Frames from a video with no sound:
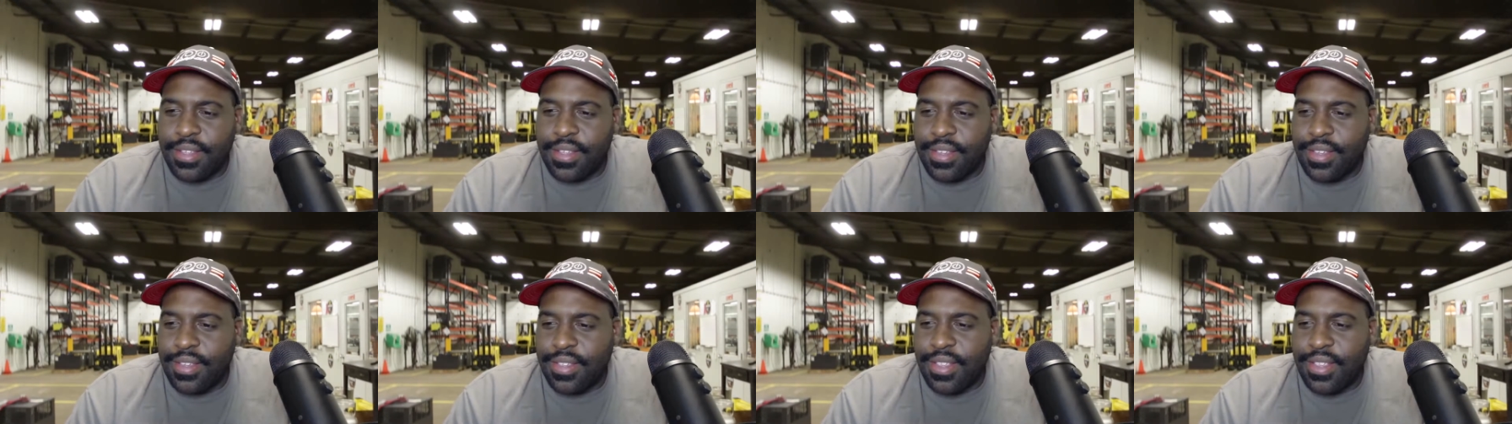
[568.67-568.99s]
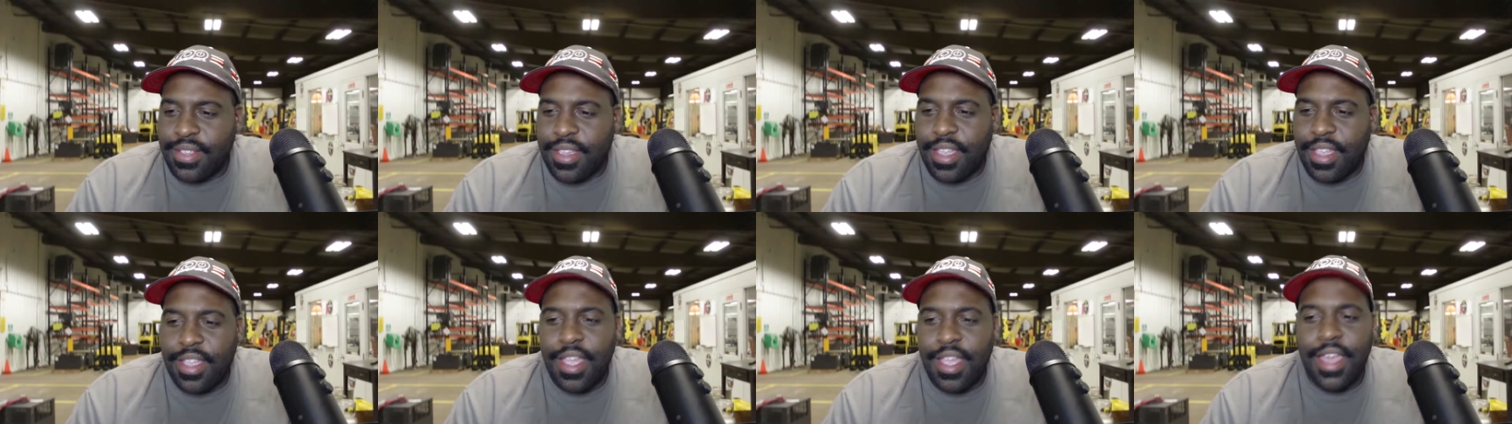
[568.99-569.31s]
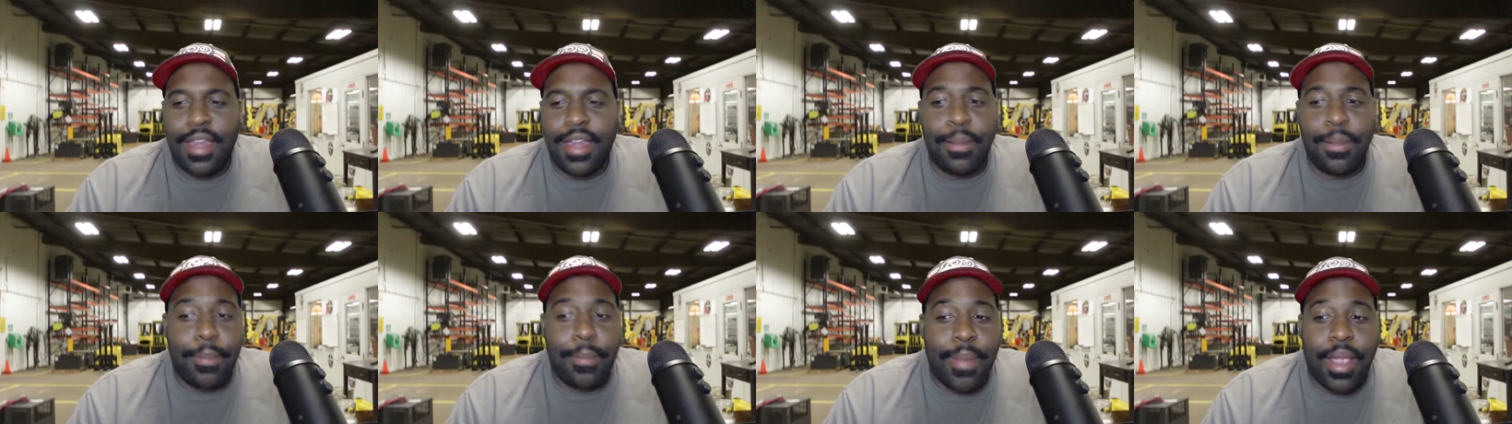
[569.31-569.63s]
It's the
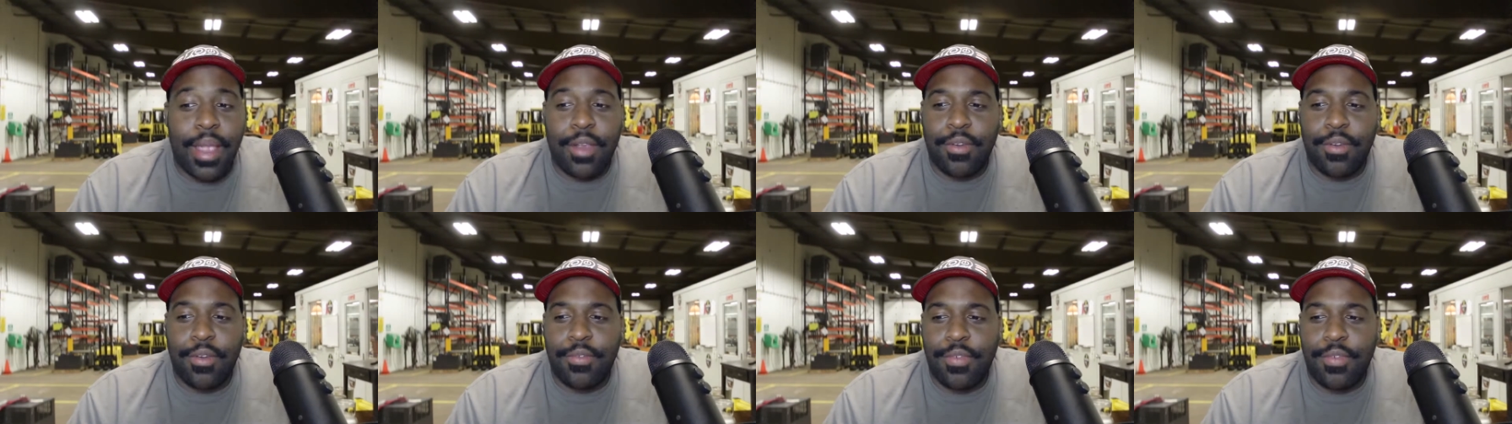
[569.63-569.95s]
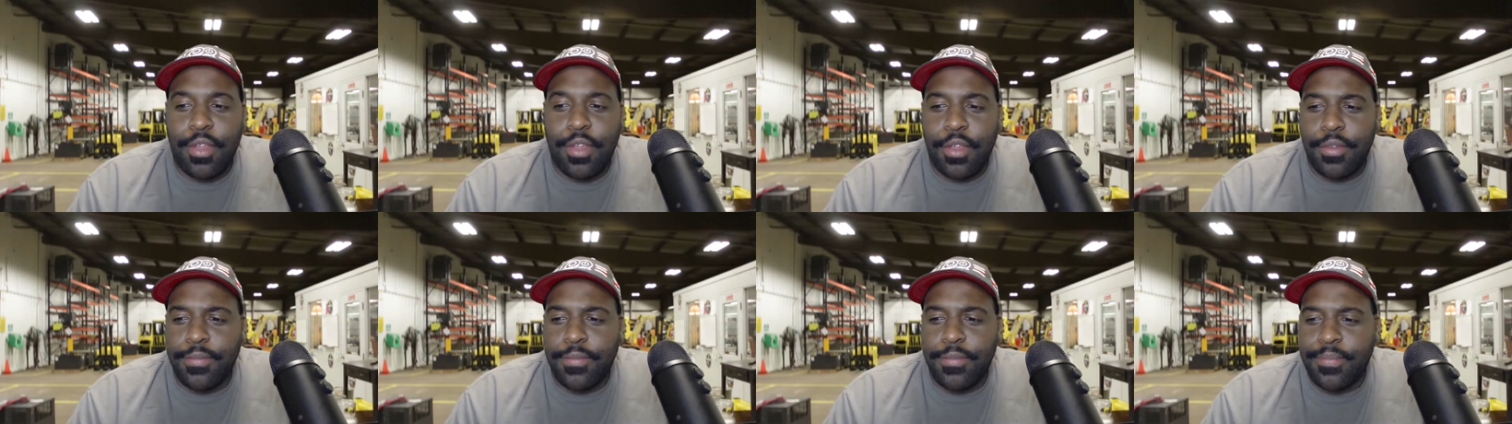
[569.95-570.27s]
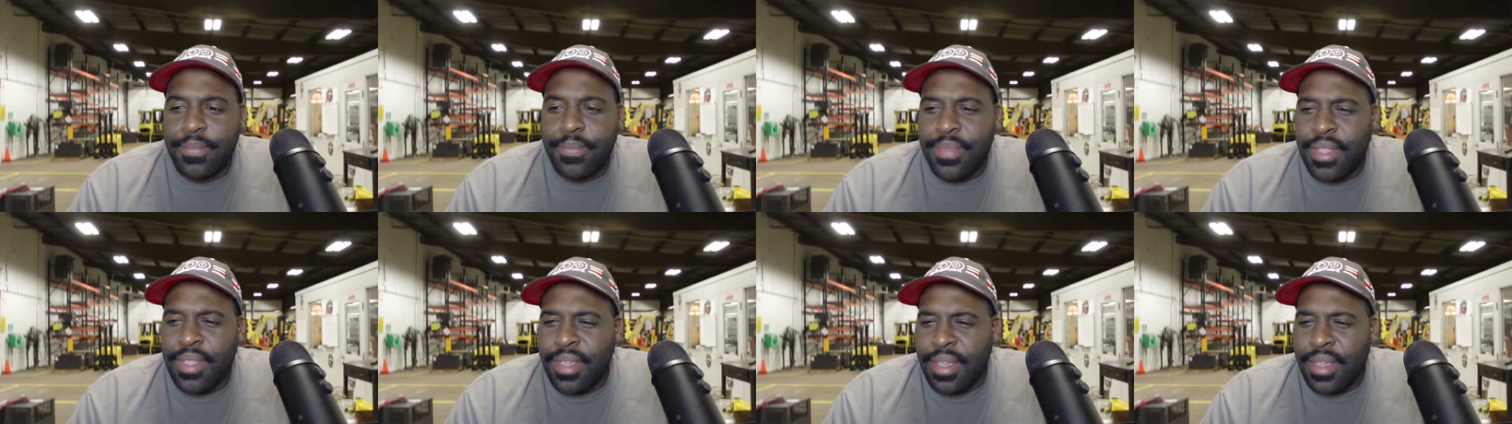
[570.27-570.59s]
kind of microphone
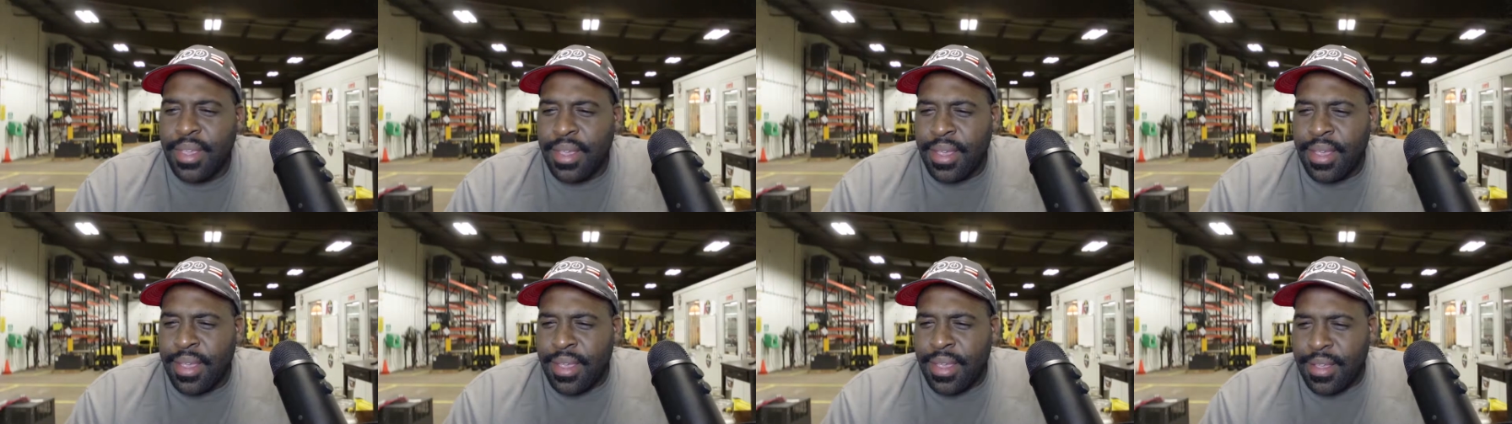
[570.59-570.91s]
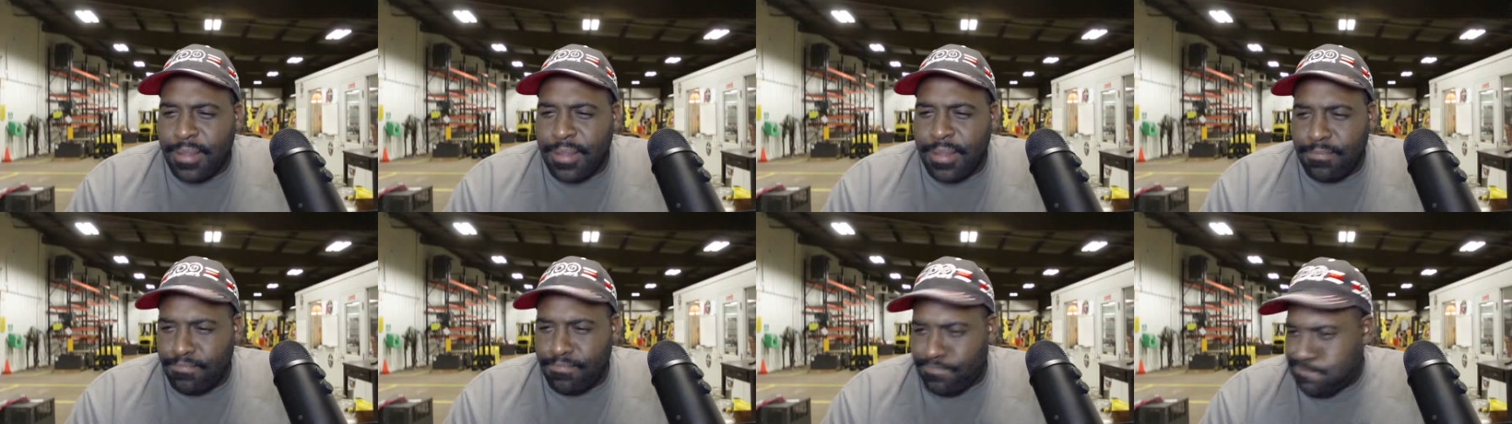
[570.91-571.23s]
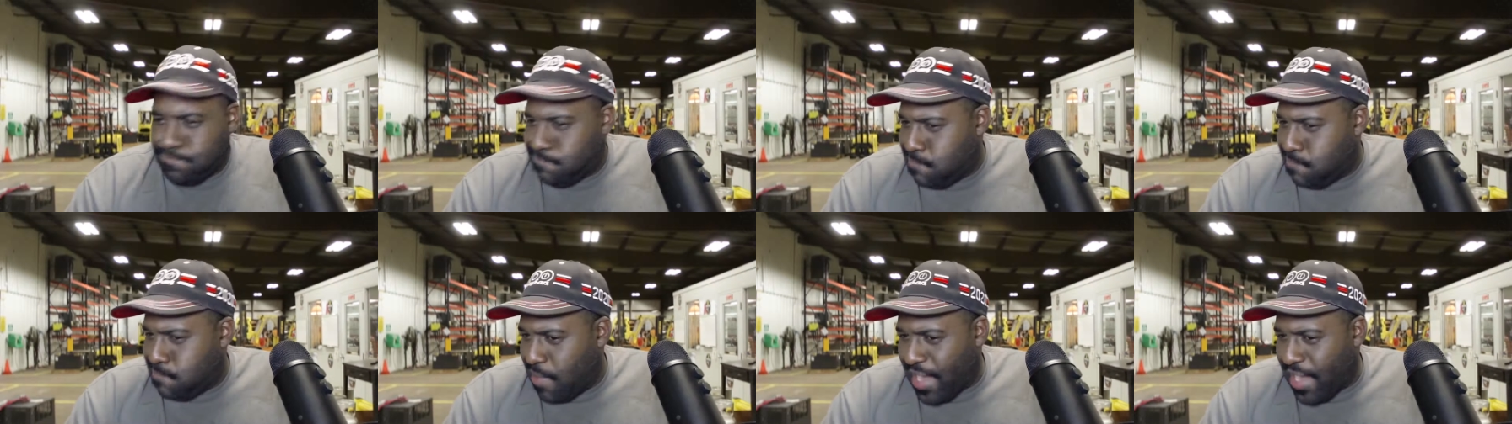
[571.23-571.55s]

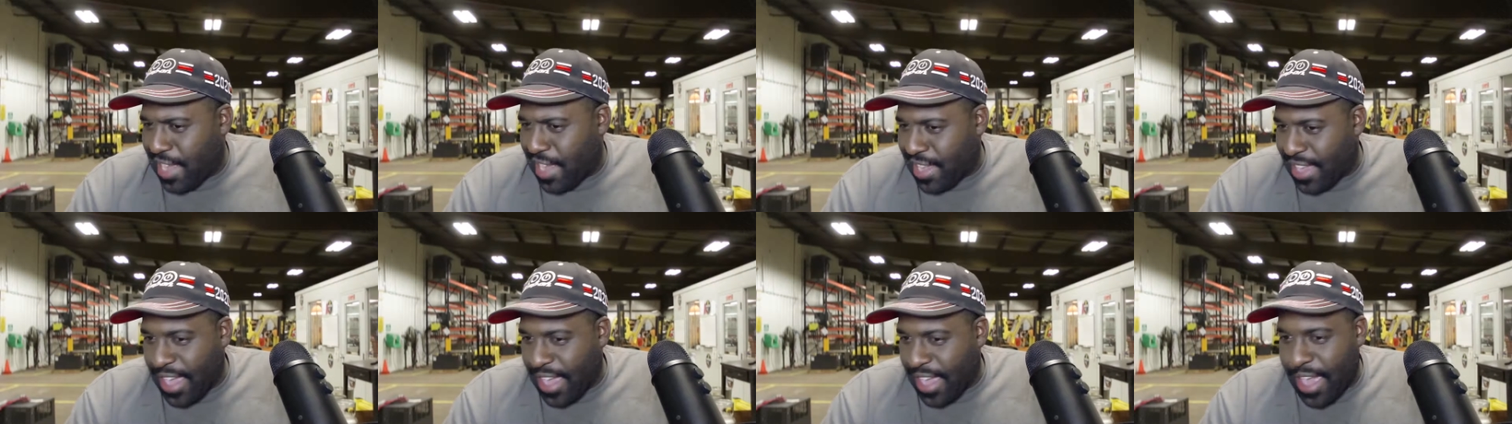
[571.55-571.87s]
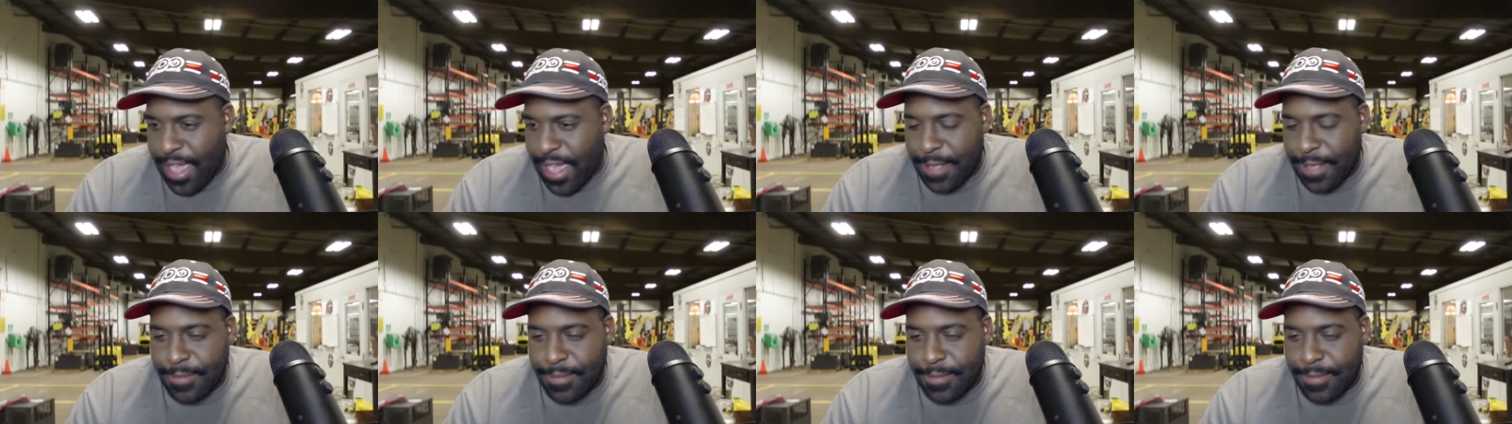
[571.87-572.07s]
I got.